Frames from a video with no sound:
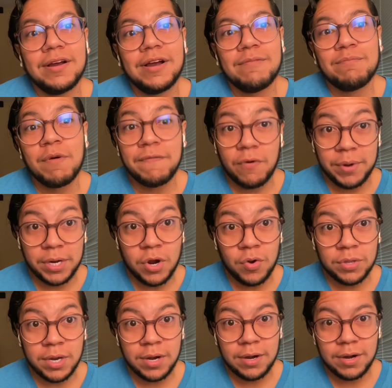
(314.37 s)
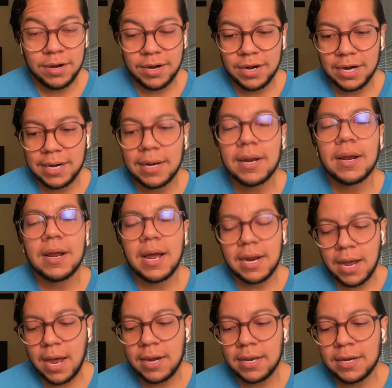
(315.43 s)
before we go there. I
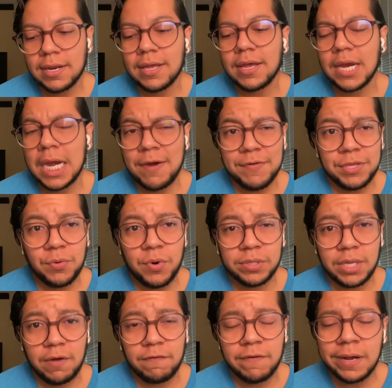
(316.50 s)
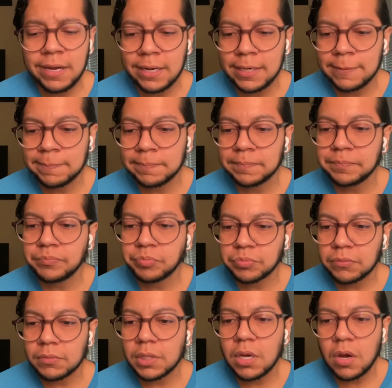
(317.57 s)
got it. Everything worked out fine.
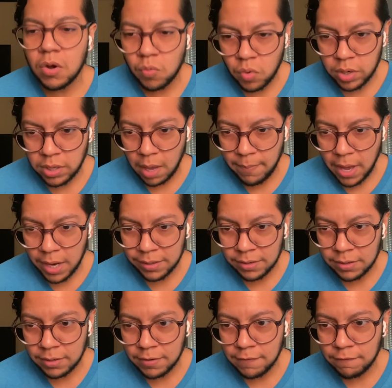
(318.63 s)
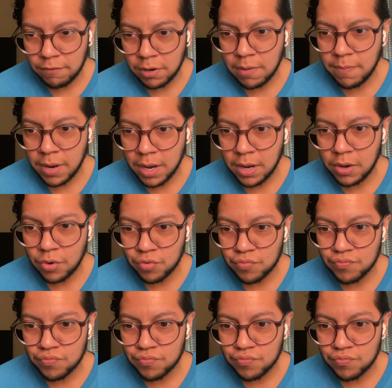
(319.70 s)
I wore that packer for about